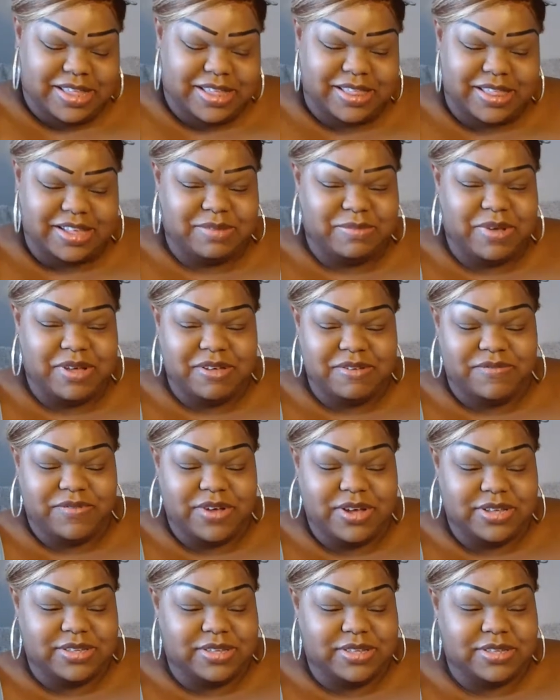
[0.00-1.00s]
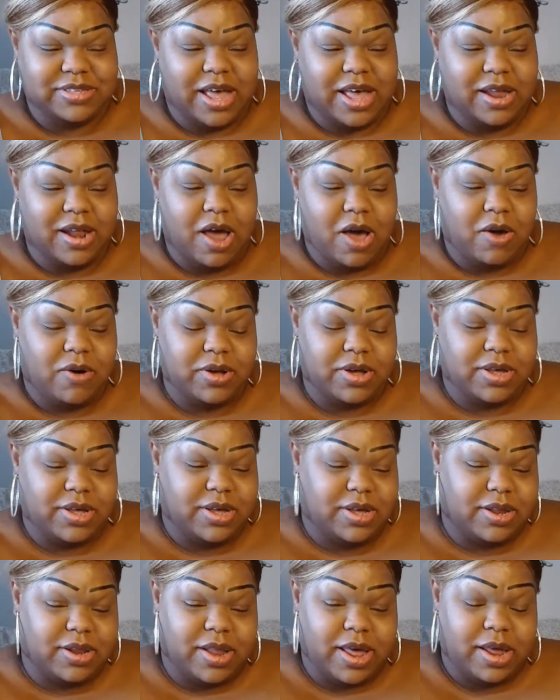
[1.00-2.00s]
These motherfuckers is not all
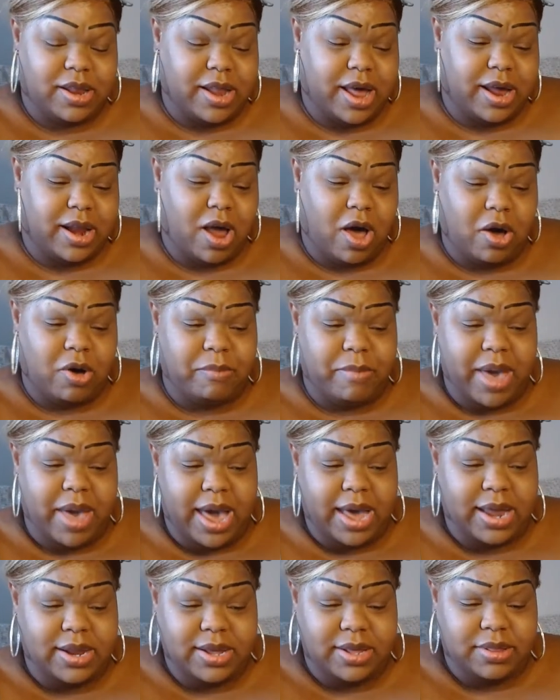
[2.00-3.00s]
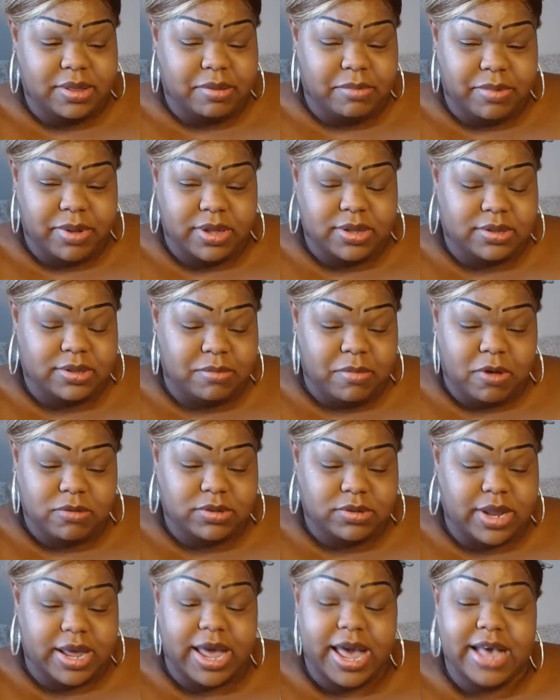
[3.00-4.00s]
good. They not all bad either, but
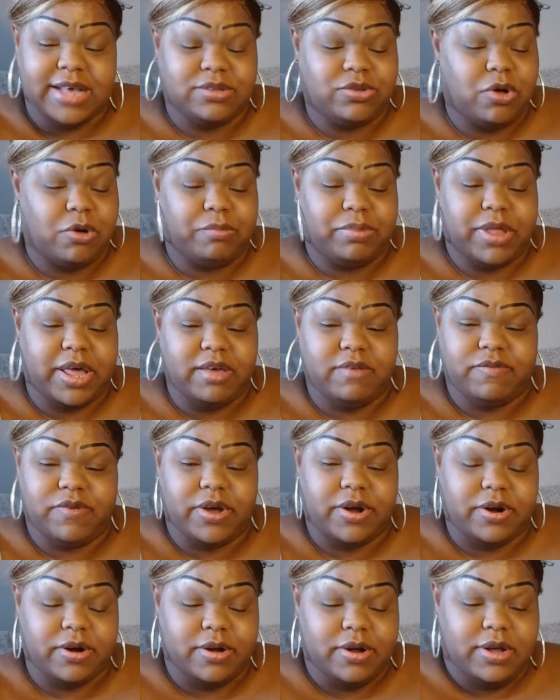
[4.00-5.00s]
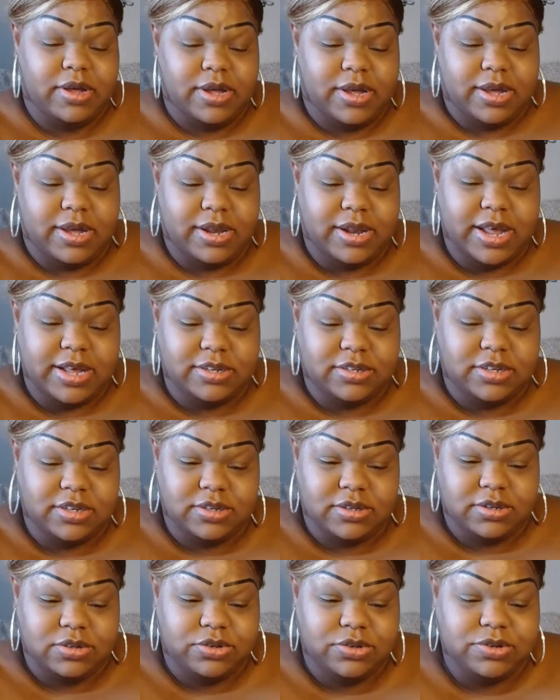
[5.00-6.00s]
most of their ass don't play fair, and that's
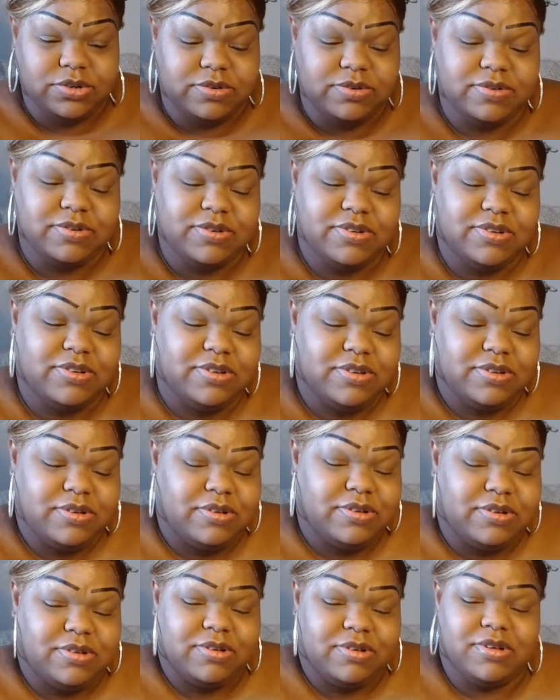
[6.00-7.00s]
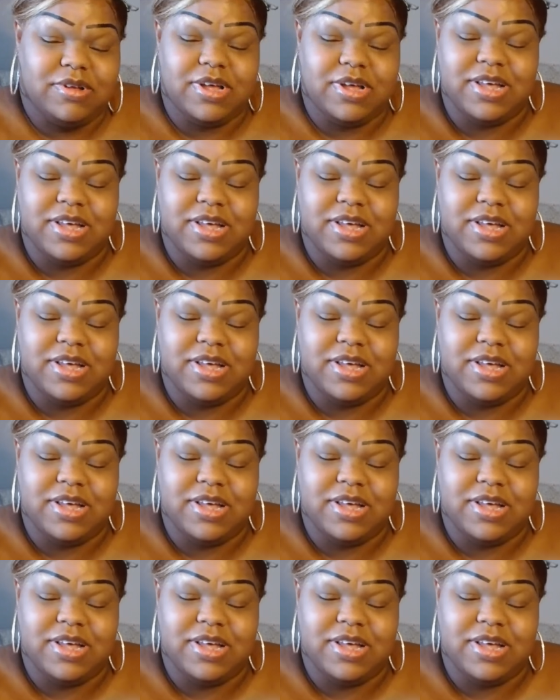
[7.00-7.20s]
just the truth.